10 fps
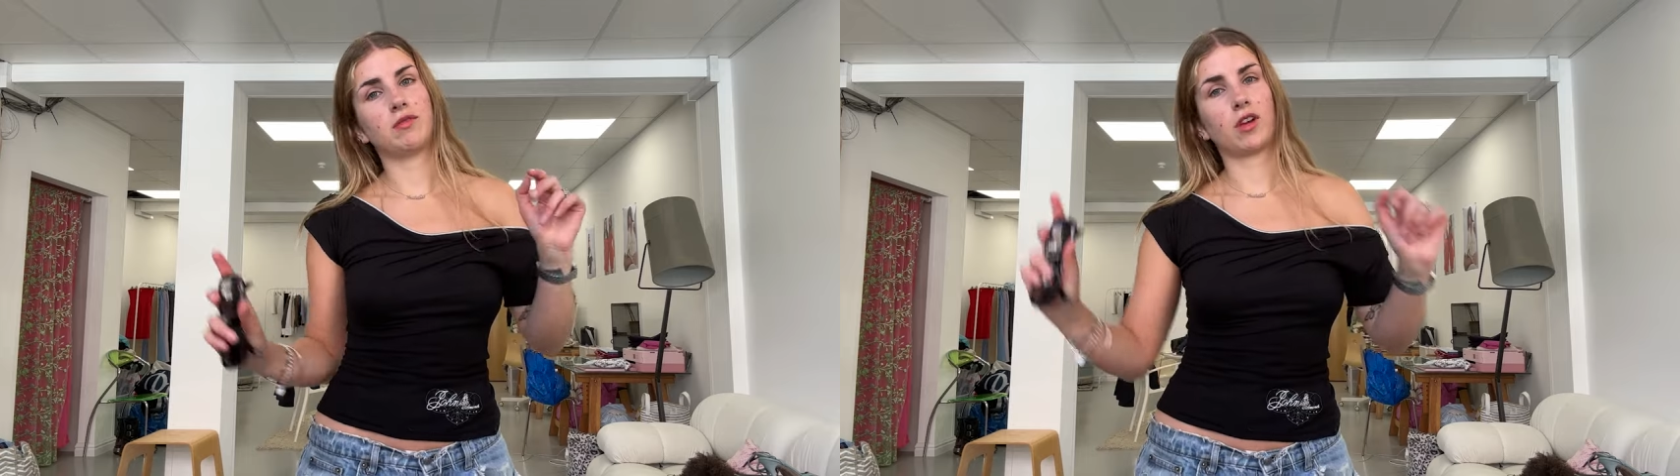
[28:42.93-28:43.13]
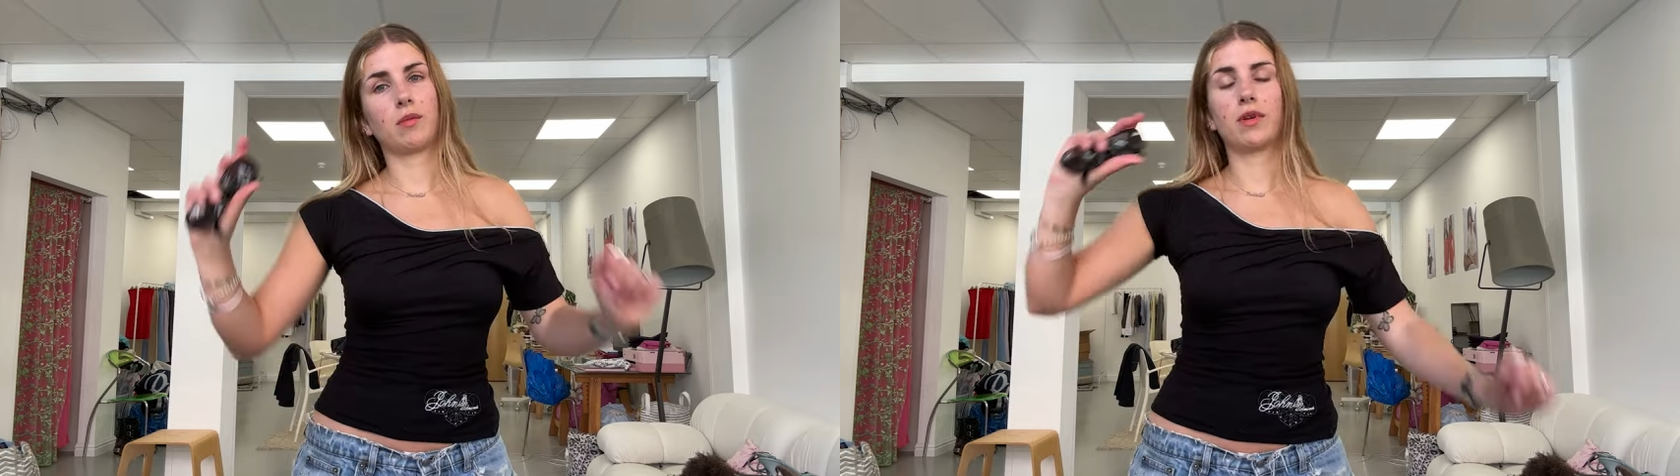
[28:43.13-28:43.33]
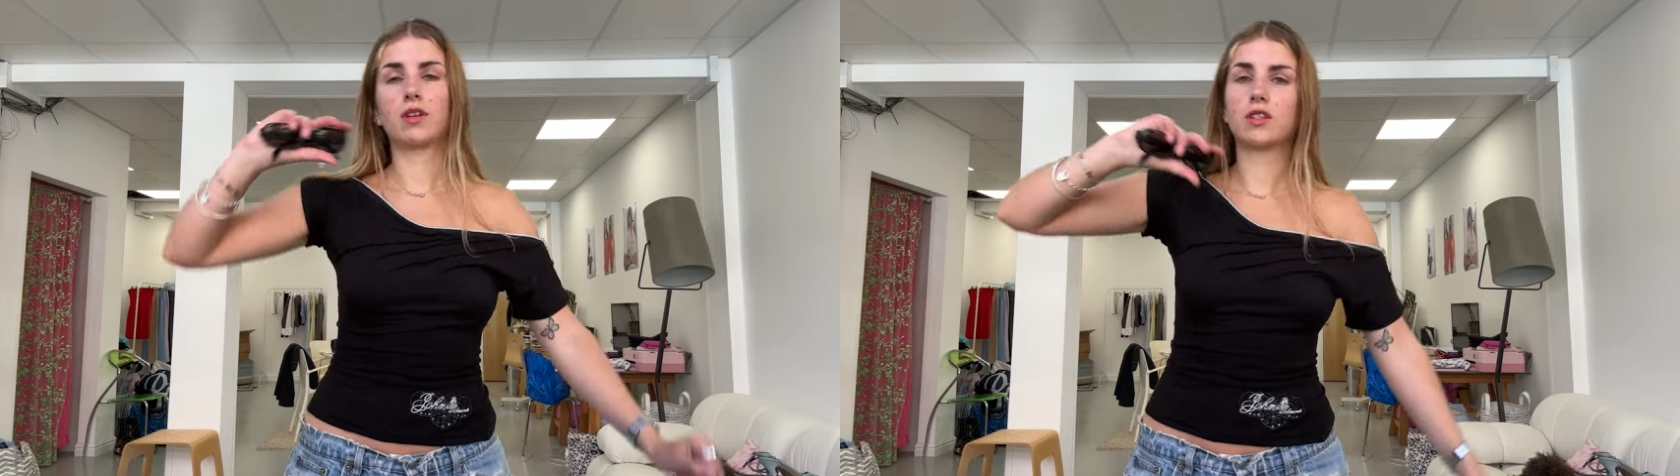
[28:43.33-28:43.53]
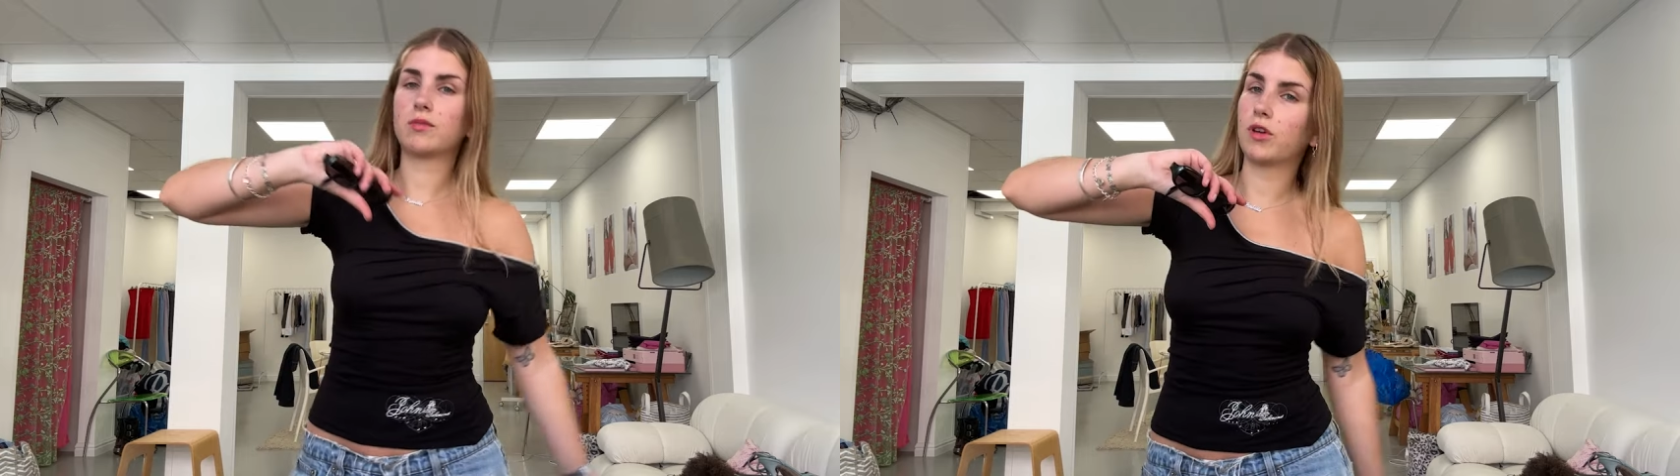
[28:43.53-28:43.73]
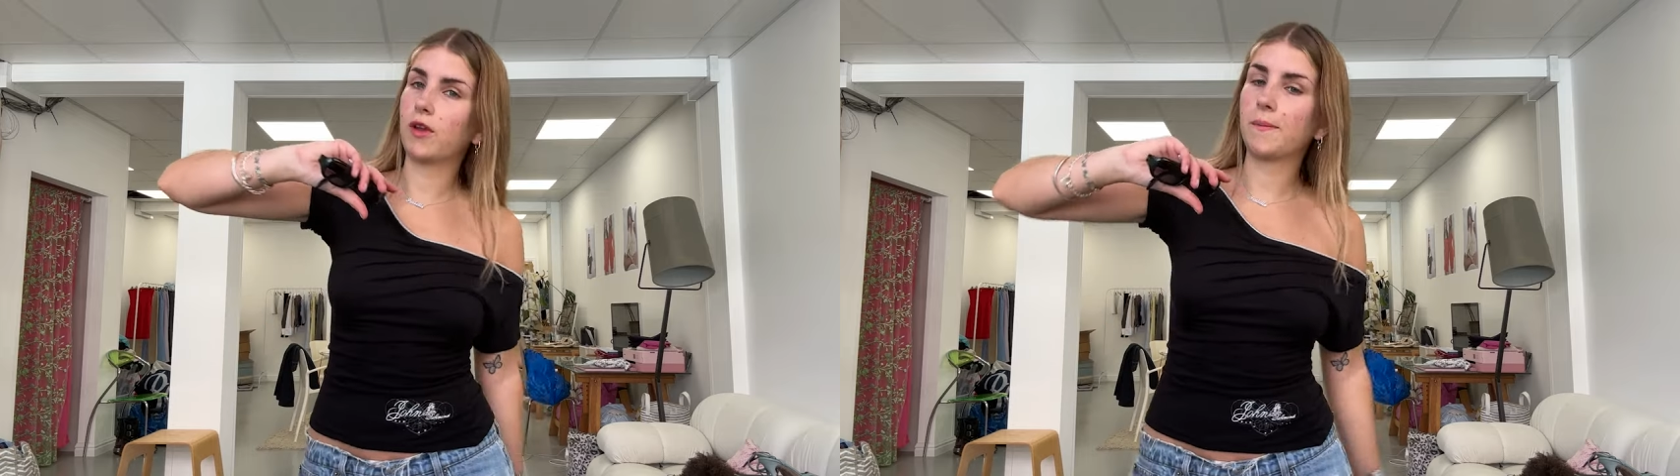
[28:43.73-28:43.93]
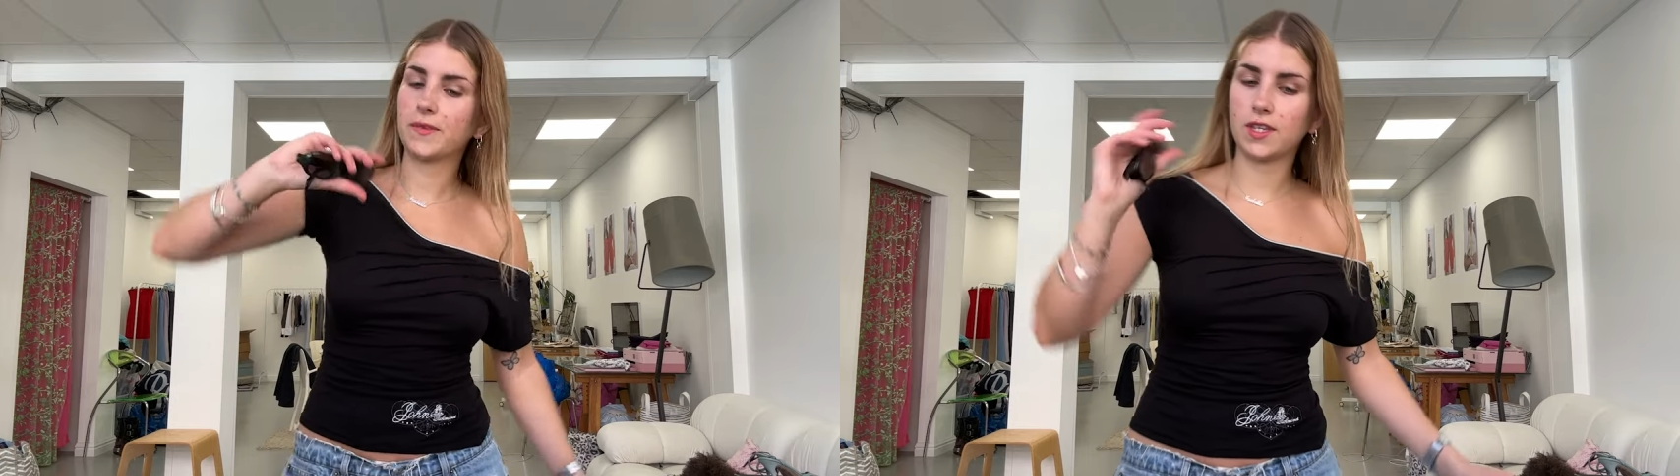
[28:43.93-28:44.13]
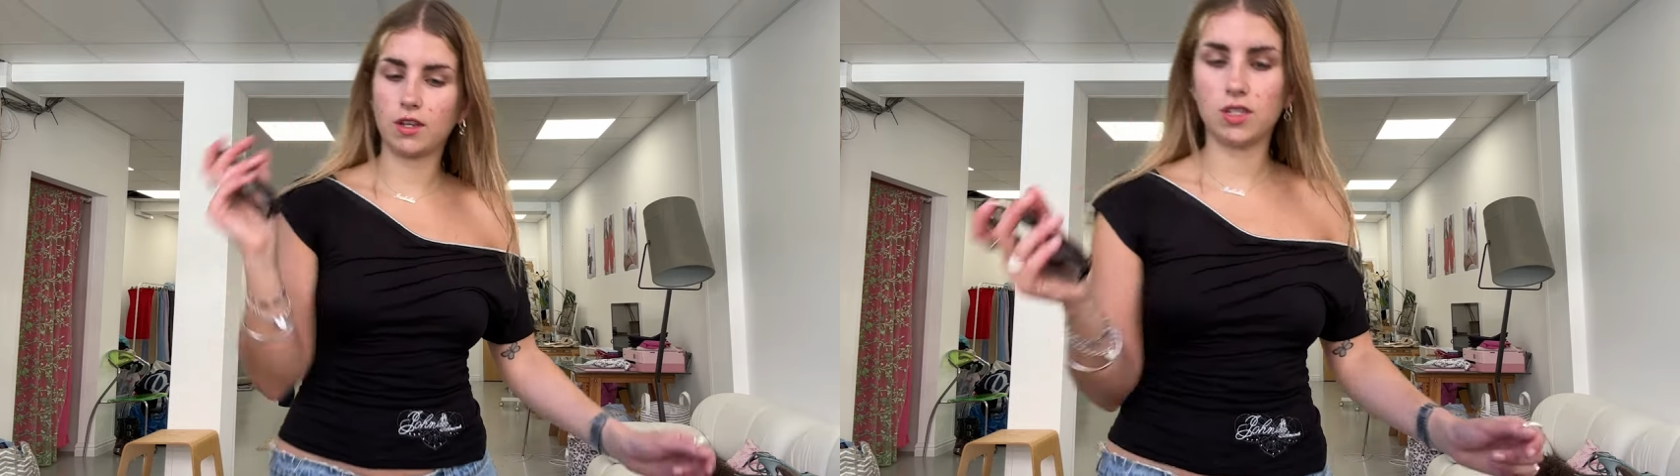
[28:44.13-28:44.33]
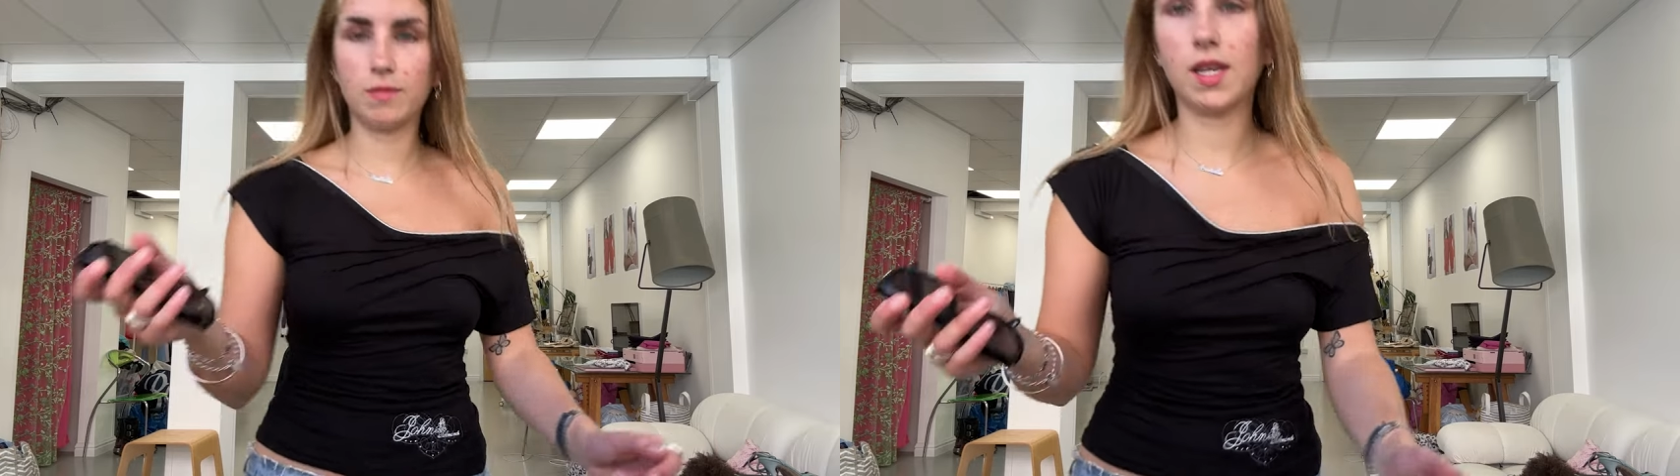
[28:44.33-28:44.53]
drop tomorrow. So
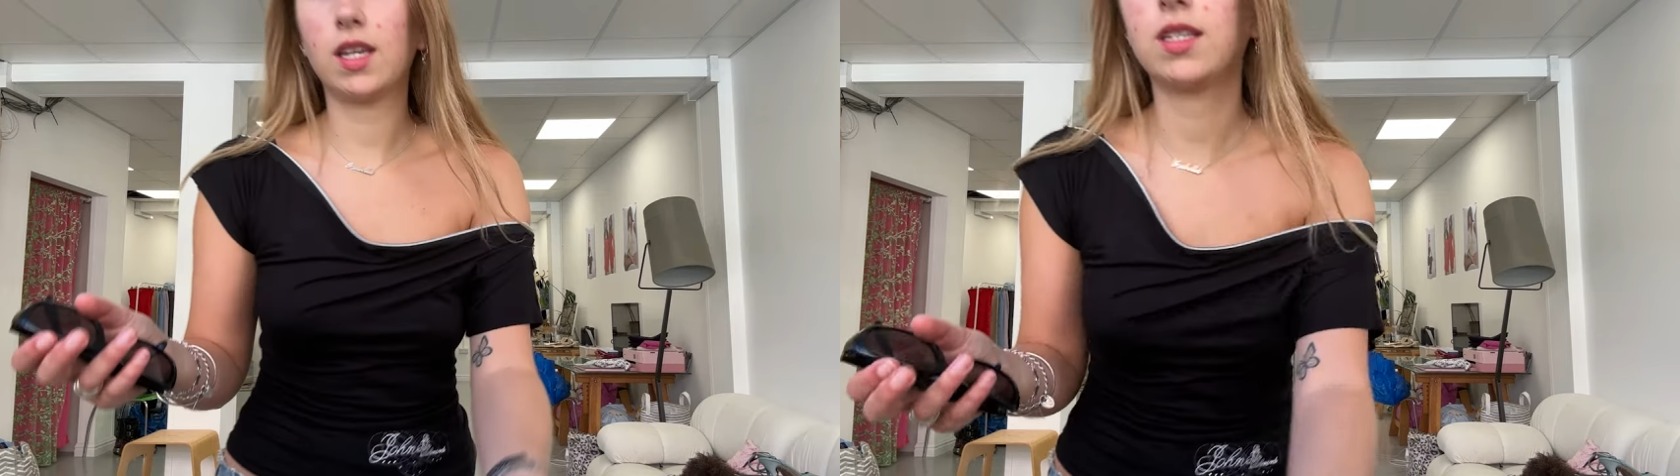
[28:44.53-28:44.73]
it should be a good